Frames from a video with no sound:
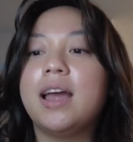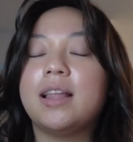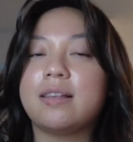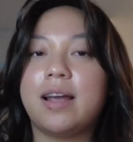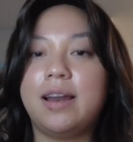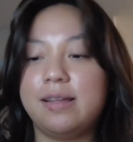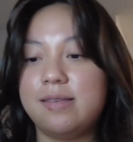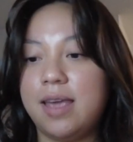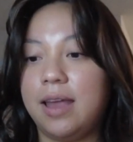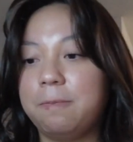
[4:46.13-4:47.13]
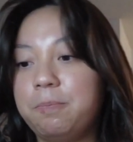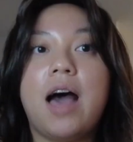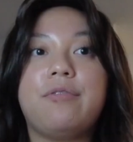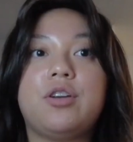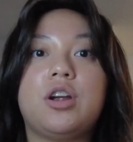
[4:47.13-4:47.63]
That's kind of insane.
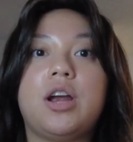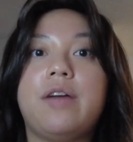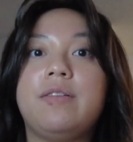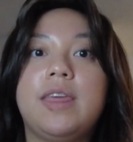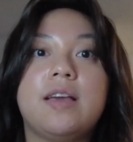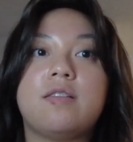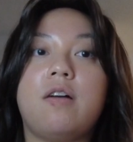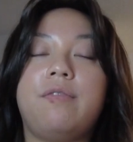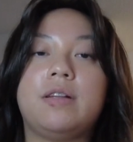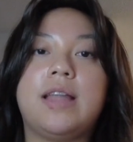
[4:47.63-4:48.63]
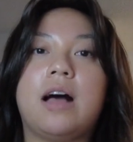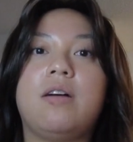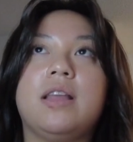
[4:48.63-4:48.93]
After everything is all filled out,